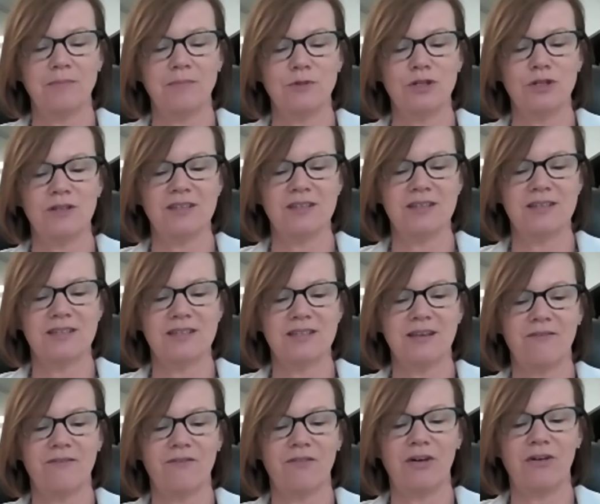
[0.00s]
to this
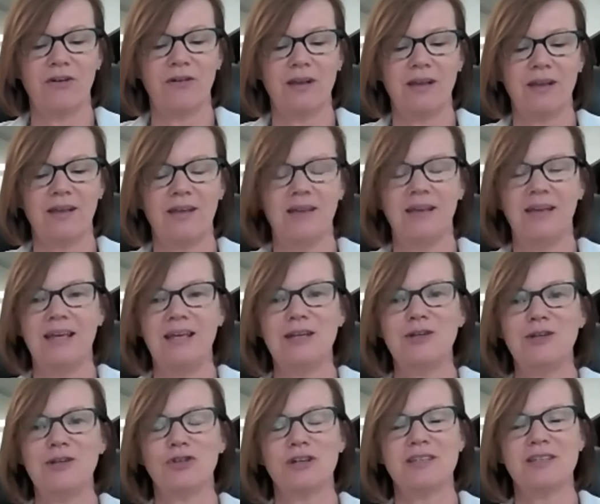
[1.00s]
very
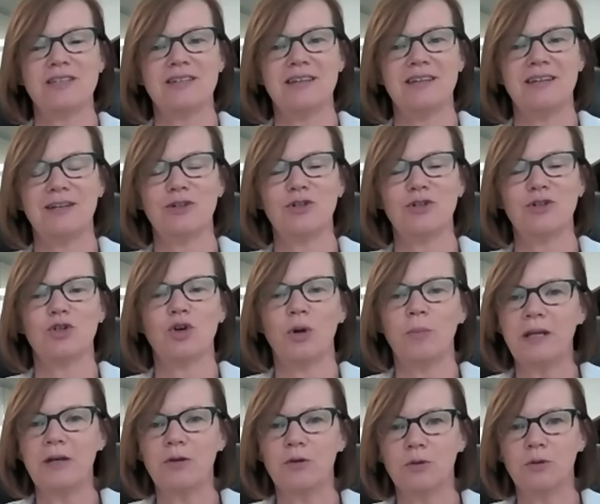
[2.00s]
interesting and
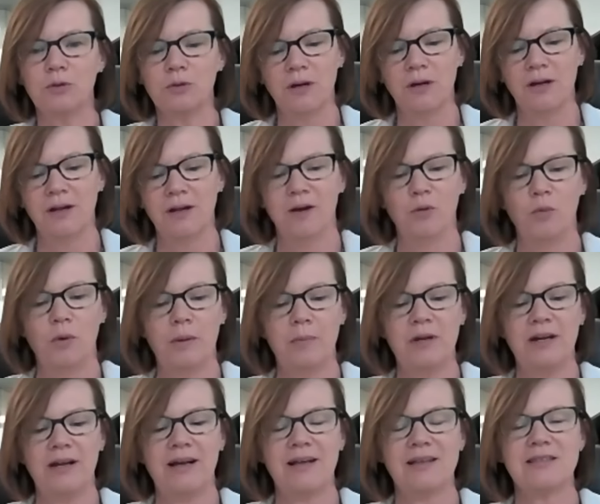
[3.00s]
topical
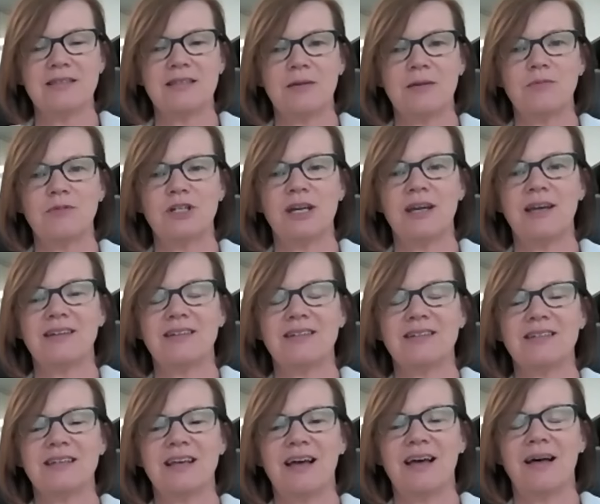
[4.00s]
webinar
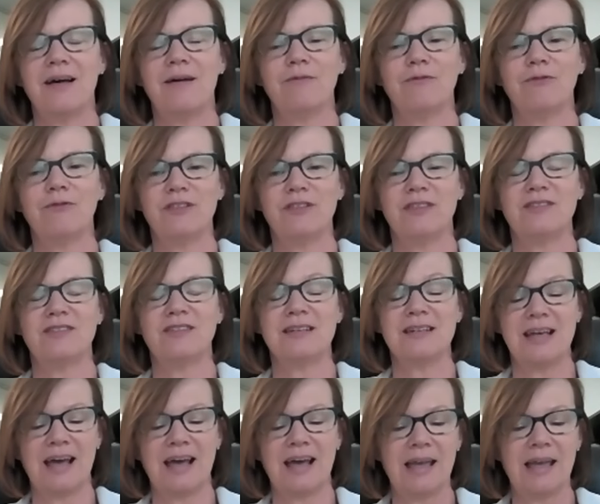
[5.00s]
subject for
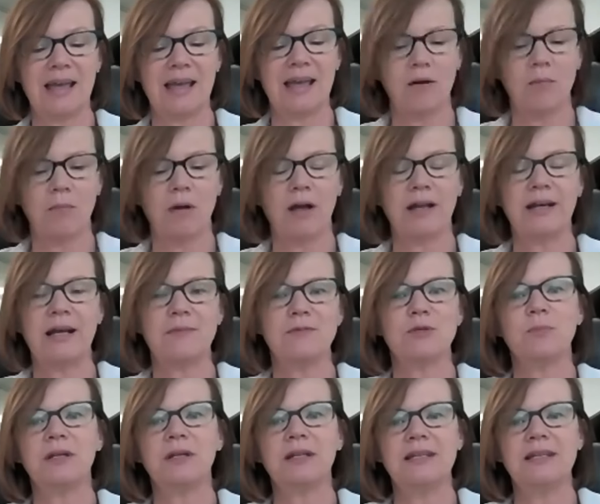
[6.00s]
today. My name
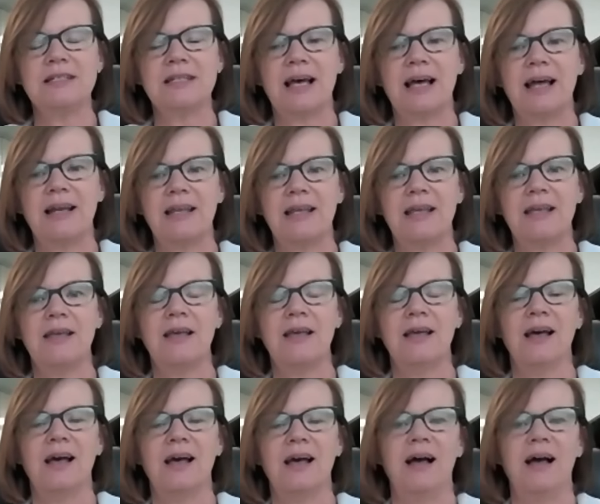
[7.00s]
is Belinda Honey.
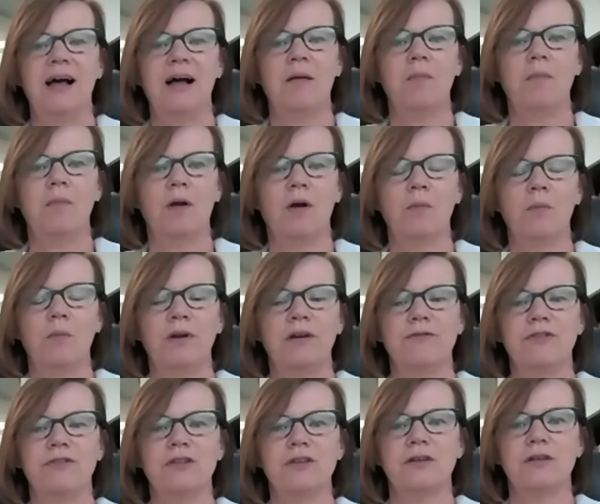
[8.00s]
I'm one
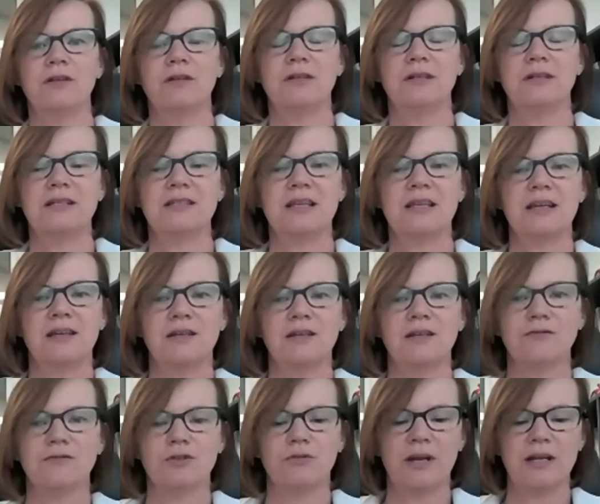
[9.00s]
of the
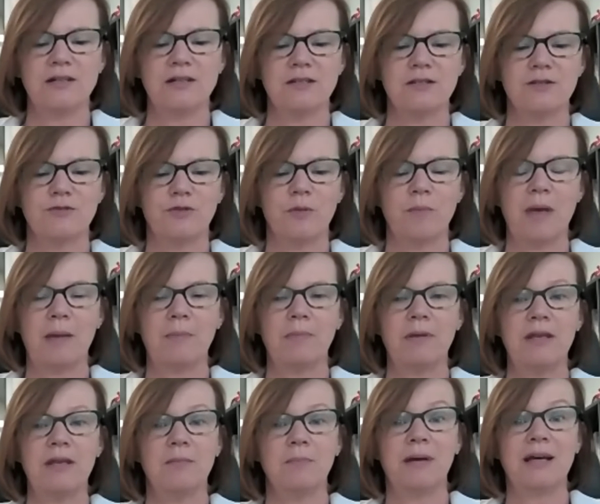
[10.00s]
executive directors for
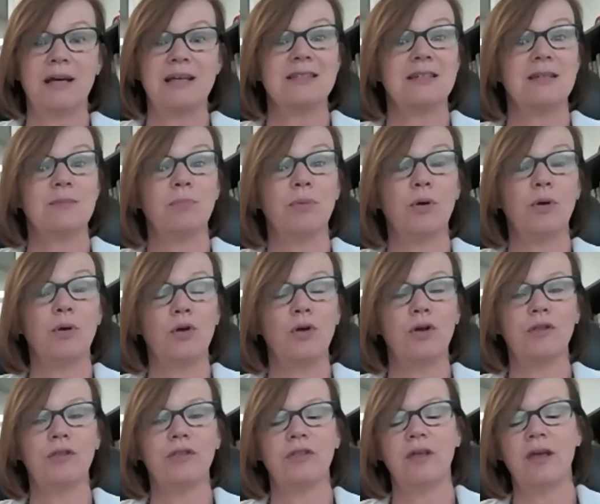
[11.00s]
Mapian based in
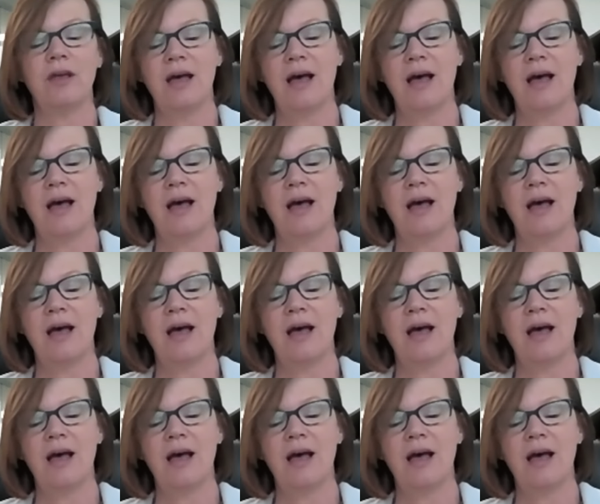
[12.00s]
Perth.